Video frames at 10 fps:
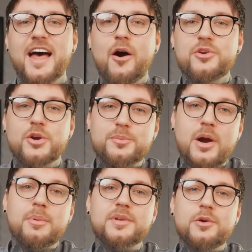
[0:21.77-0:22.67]
Now, you're
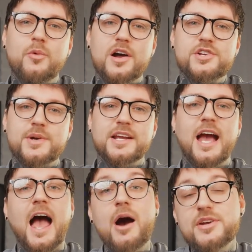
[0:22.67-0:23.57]
probably
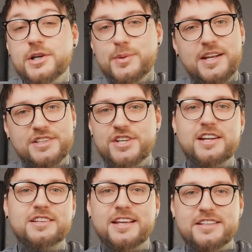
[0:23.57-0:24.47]
wondering how to create a
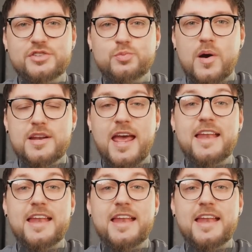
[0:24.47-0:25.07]
channel like this one